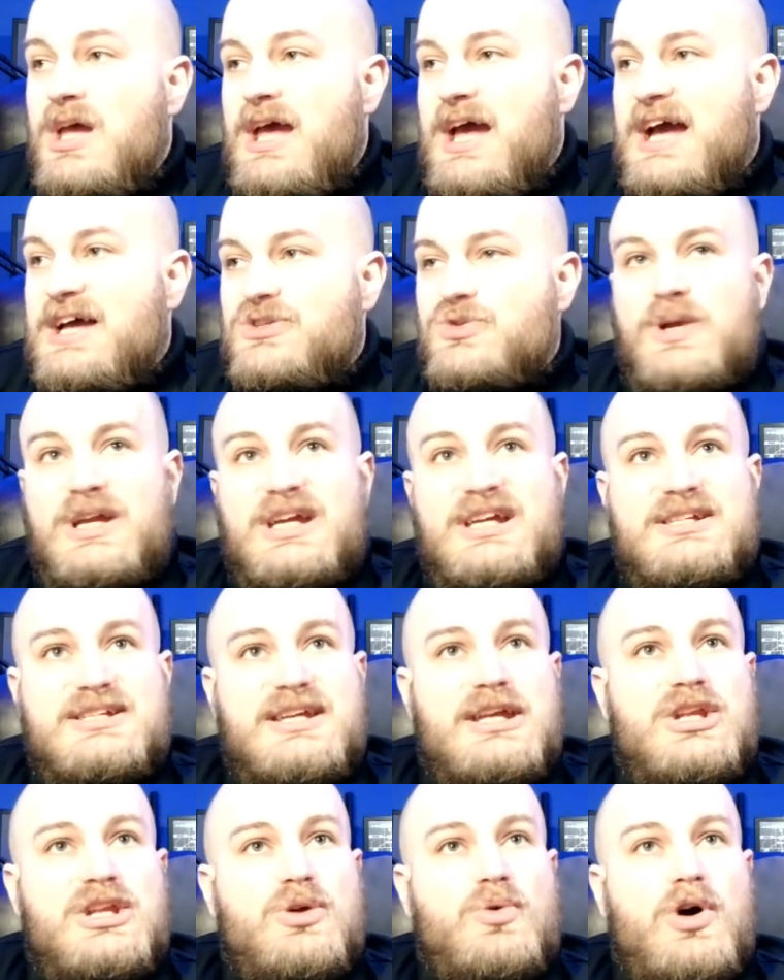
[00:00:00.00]
As we
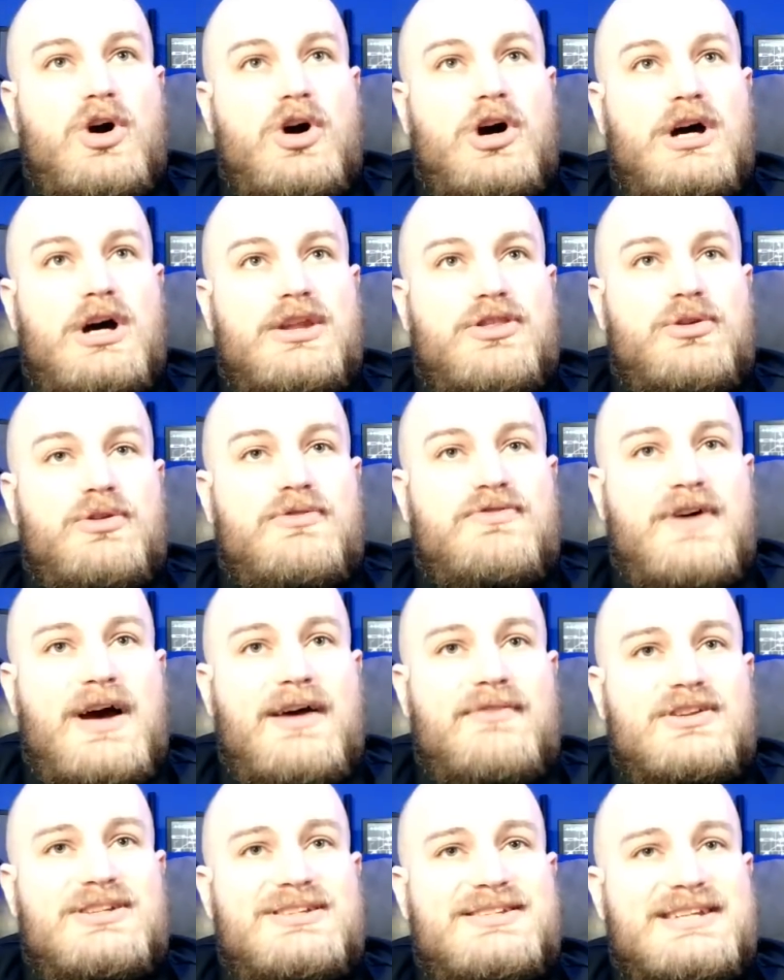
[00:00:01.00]
continue on through
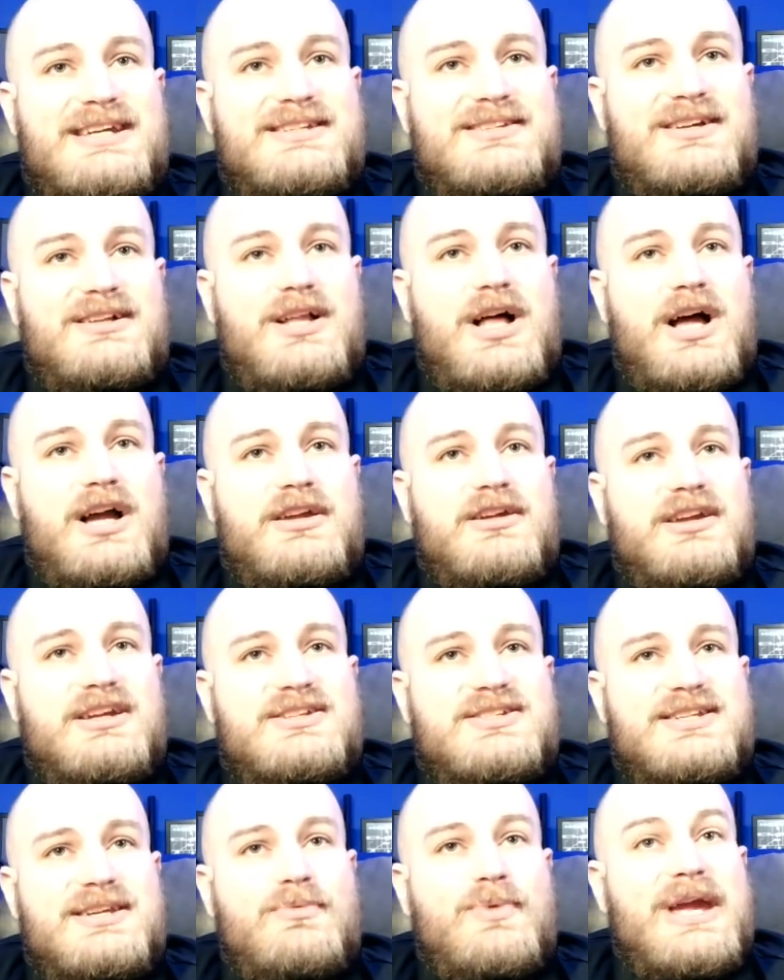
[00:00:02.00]
5 and 6 o'clock, you
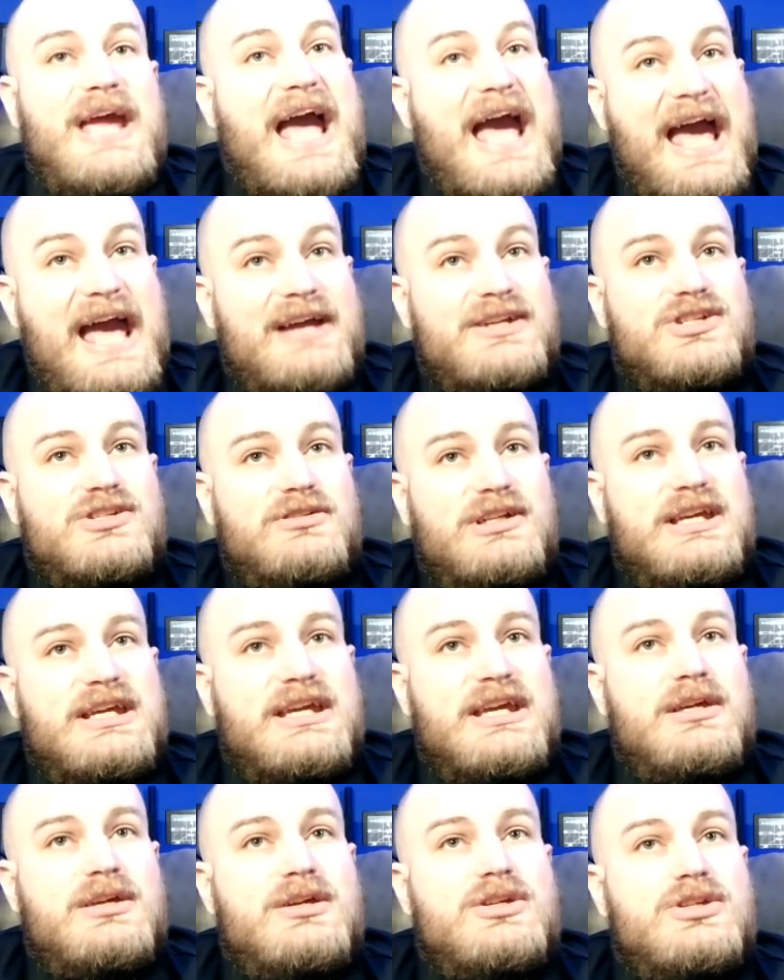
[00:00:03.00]
can see we
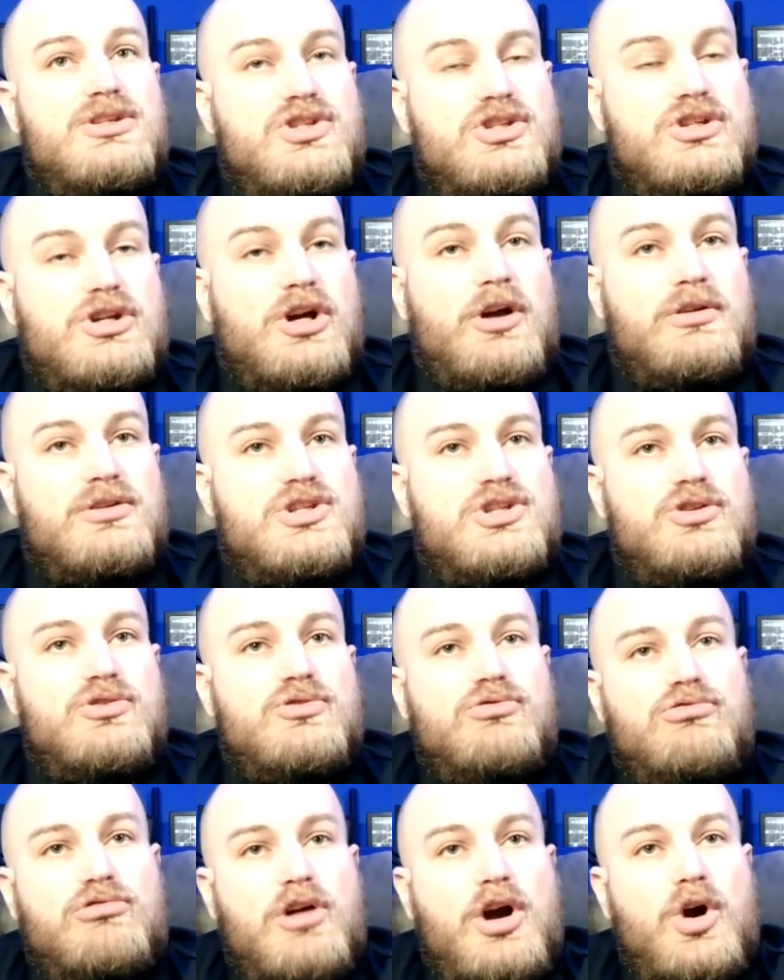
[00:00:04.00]
actually start
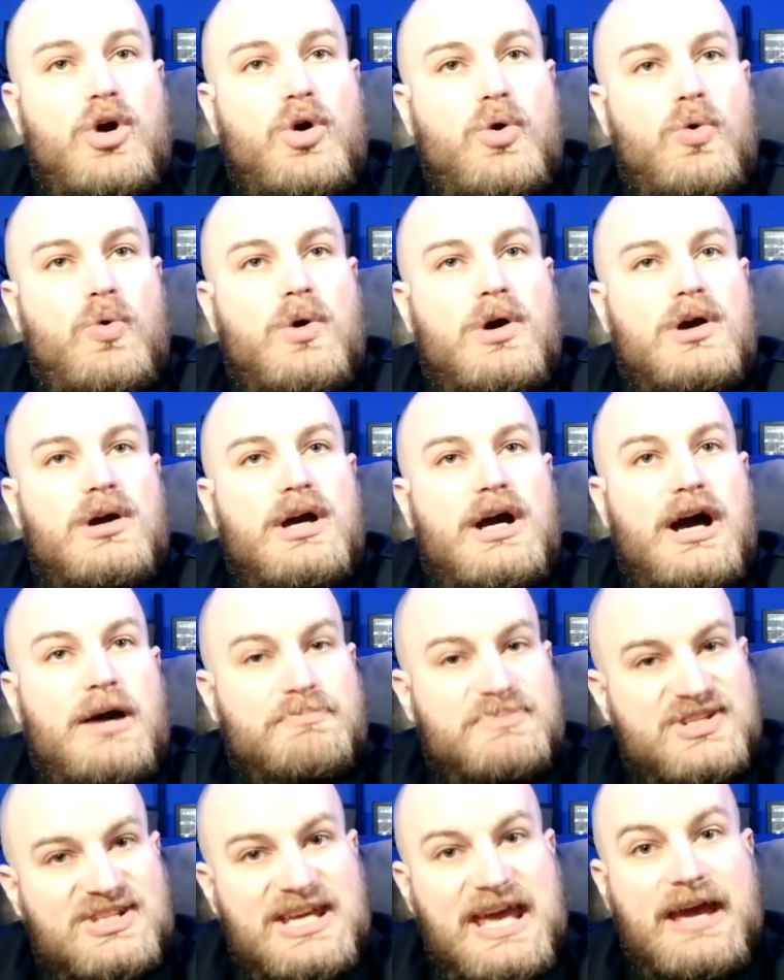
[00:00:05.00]
to grow
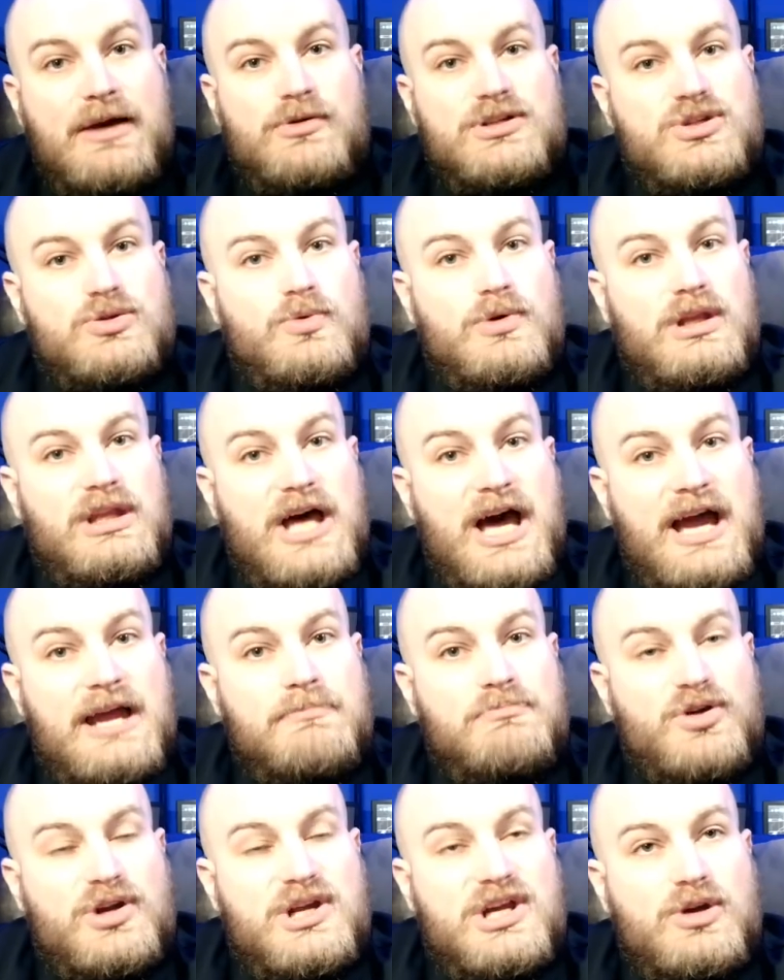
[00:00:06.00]
upscale into a
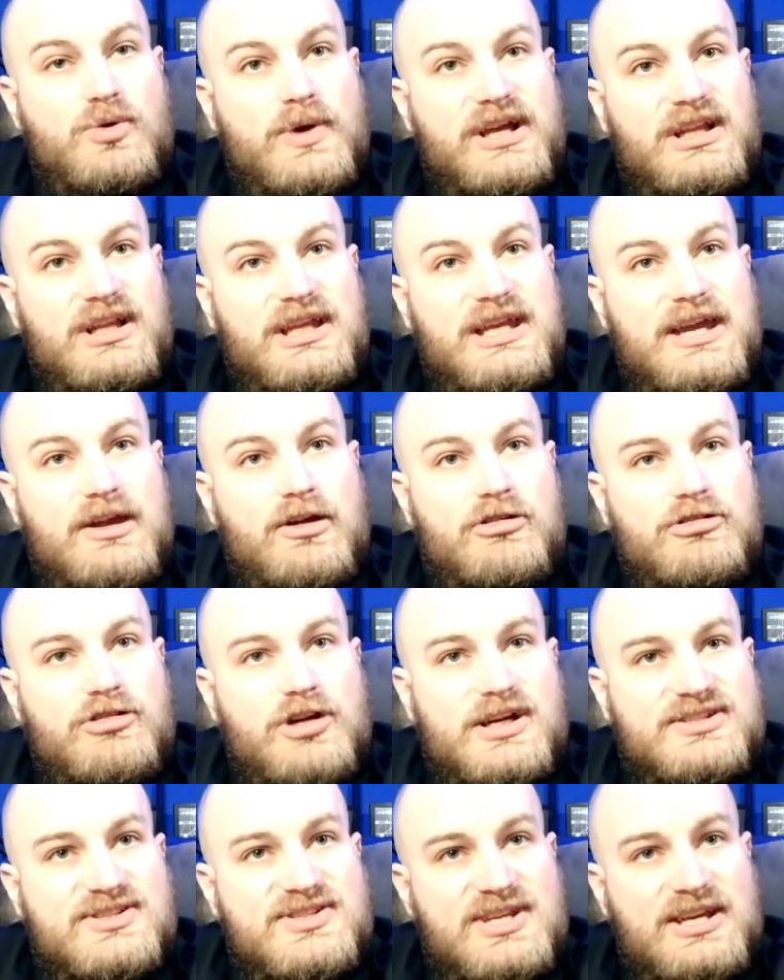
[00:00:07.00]
line pretty quickly here
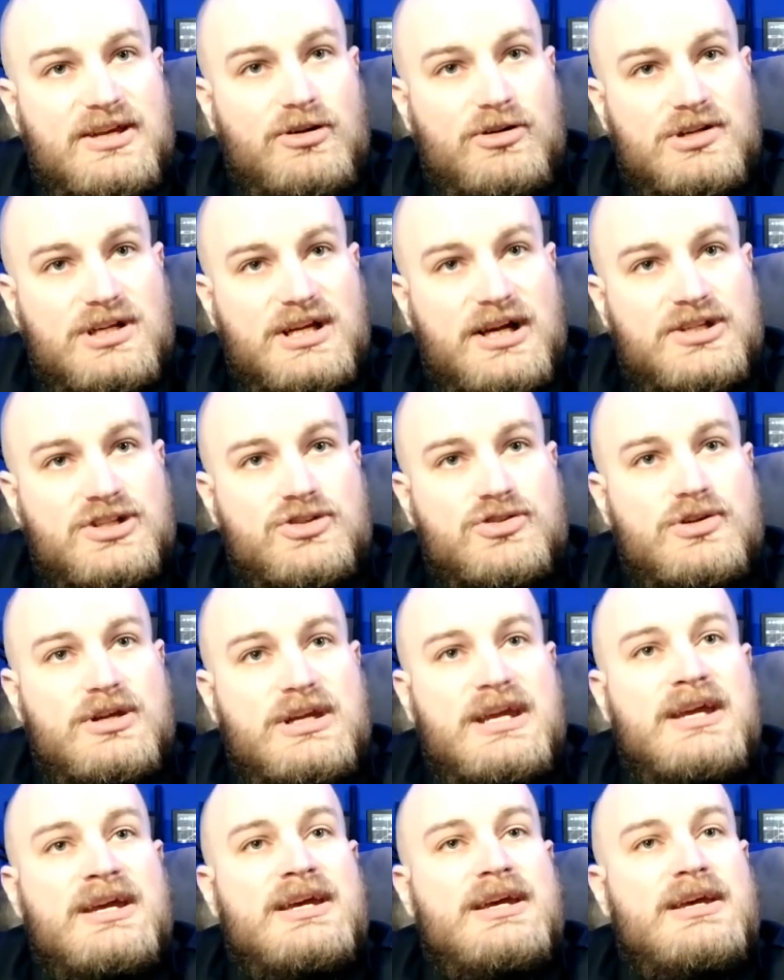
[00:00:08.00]
across the Hill
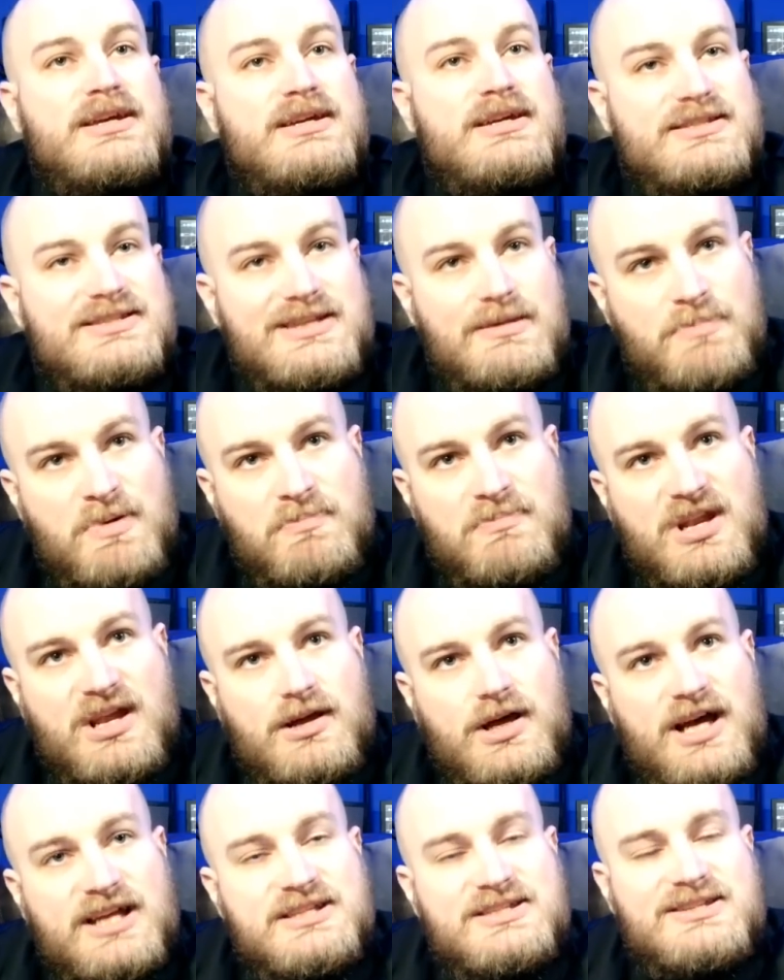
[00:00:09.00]
Country,
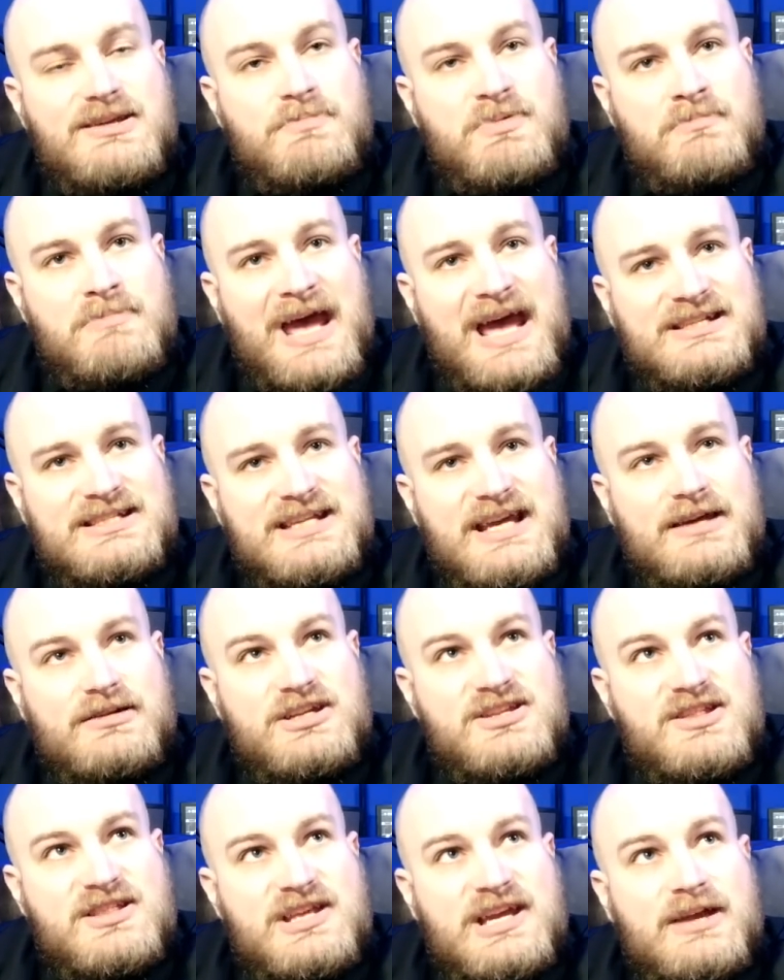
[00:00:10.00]
unzipping back down
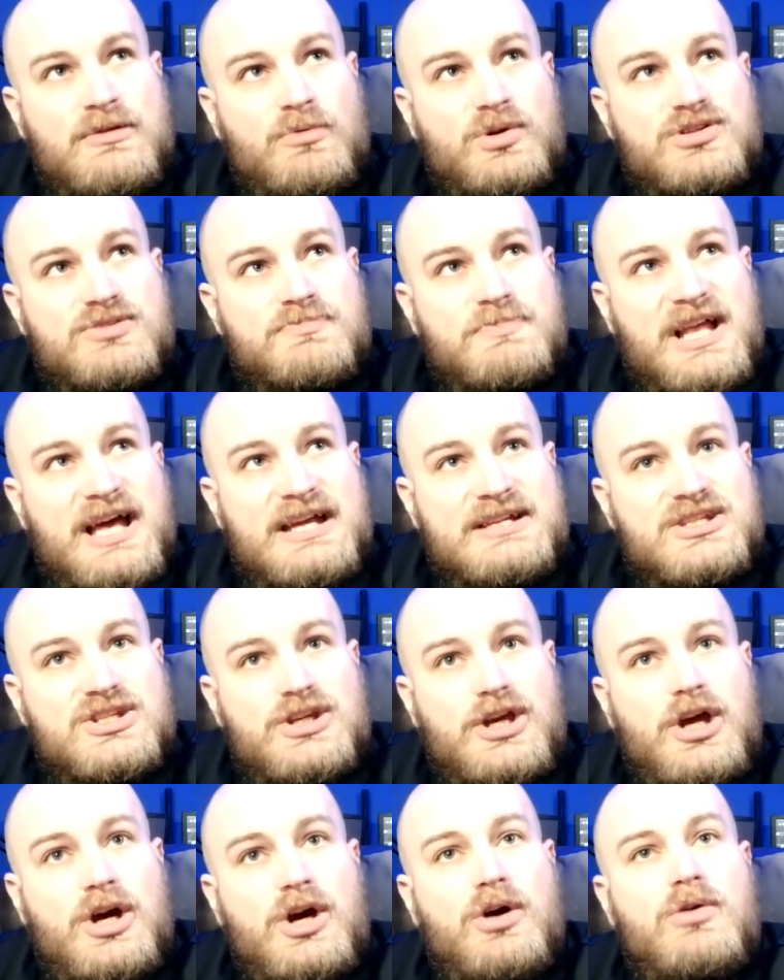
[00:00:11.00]
into the Edwards
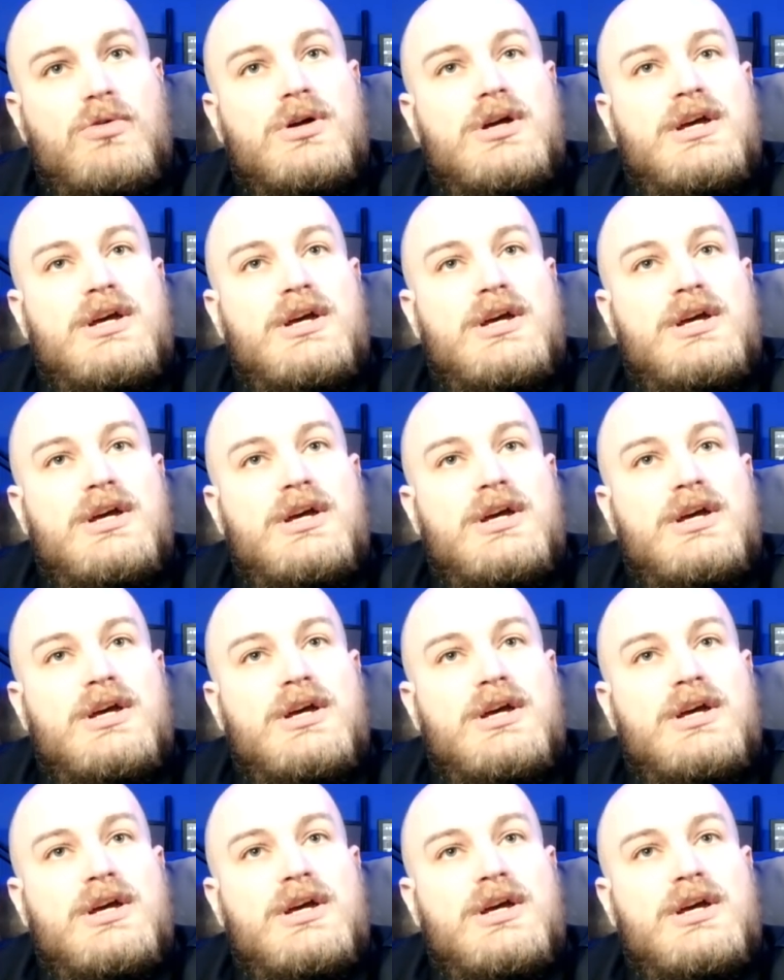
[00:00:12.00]
Plateau